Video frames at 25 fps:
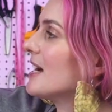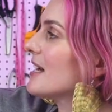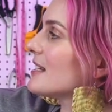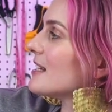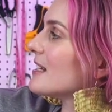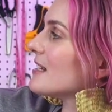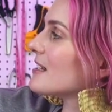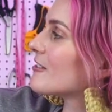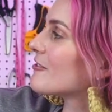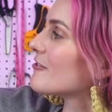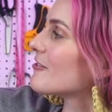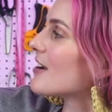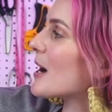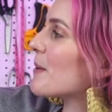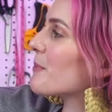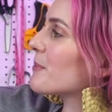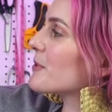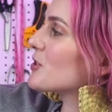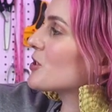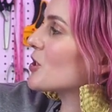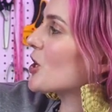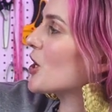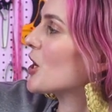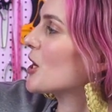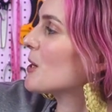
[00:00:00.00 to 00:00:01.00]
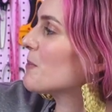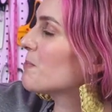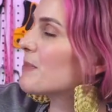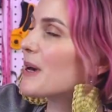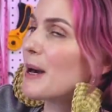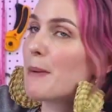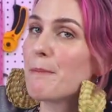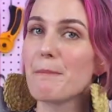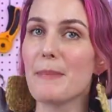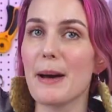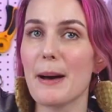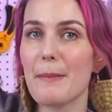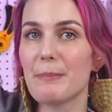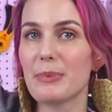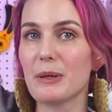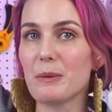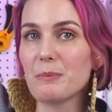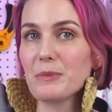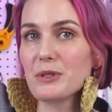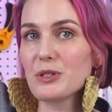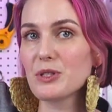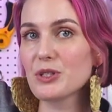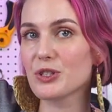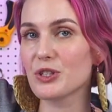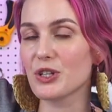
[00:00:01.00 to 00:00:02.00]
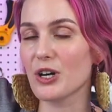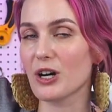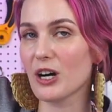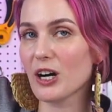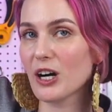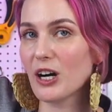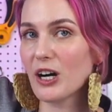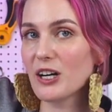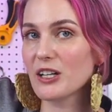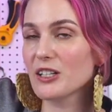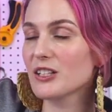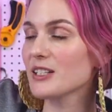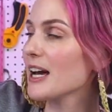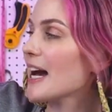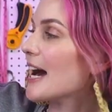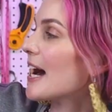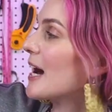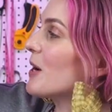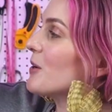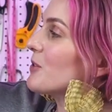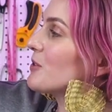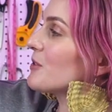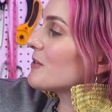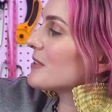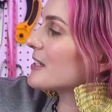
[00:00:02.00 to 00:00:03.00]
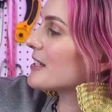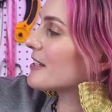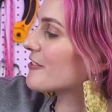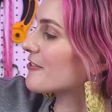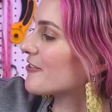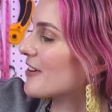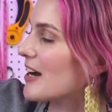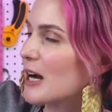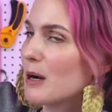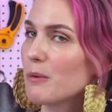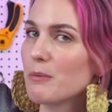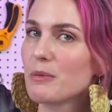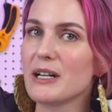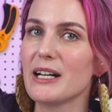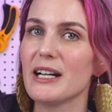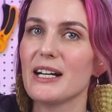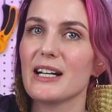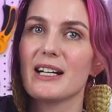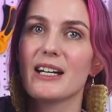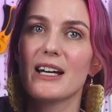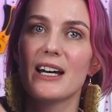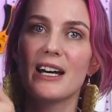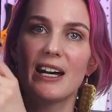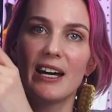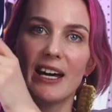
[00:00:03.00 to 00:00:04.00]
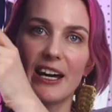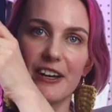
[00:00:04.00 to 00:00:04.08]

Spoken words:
this wrap top and peplum skirt out of this fabric.